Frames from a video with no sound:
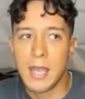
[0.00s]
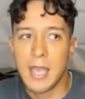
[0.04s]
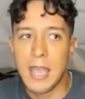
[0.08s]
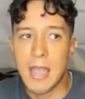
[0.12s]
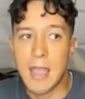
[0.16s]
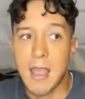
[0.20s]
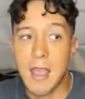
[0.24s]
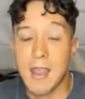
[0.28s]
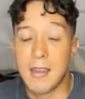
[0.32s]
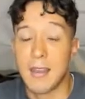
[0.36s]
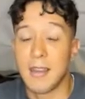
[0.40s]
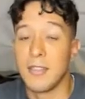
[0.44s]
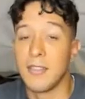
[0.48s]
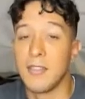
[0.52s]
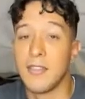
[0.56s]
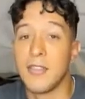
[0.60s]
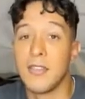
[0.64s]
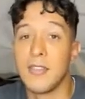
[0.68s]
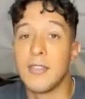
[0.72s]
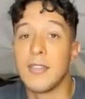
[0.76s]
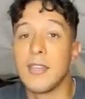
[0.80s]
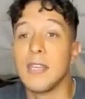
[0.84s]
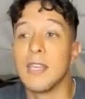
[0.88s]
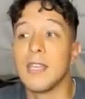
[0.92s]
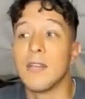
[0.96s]
And
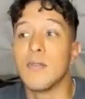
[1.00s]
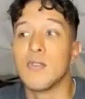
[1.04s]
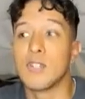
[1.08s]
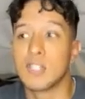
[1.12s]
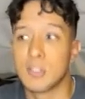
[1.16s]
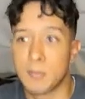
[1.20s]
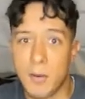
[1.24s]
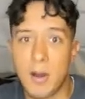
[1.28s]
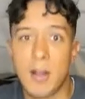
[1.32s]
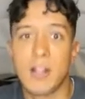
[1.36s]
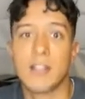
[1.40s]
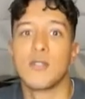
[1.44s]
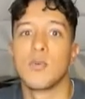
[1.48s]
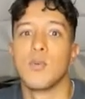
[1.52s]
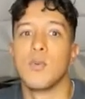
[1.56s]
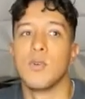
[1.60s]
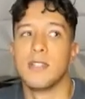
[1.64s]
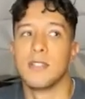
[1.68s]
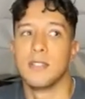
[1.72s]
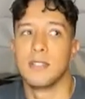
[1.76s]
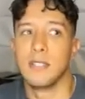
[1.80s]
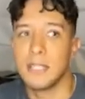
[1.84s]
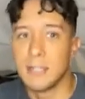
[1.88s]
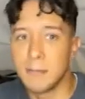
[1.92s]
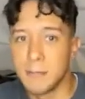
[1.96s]
the response
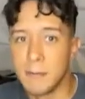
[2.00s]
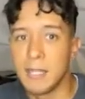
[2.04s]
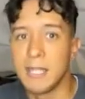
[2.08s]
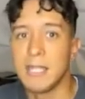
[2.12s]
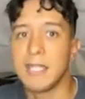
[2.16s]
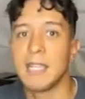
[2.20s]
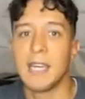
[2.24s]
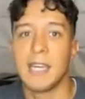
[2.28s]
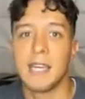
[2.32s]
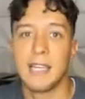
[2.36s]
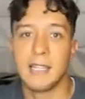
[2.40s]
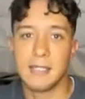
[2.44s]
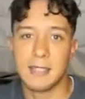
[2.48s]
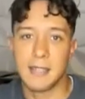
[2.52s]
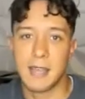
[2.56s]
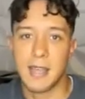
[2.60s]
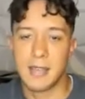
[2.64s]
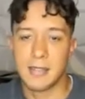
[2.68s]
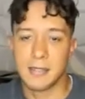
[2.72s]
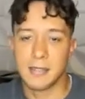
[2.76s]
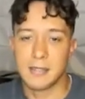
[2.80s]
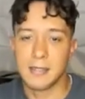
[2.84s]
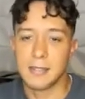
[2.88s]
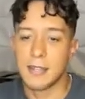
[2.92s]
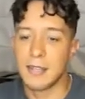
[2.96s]
was immediate and
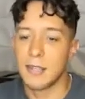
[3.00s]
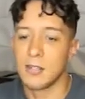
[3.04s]
intense.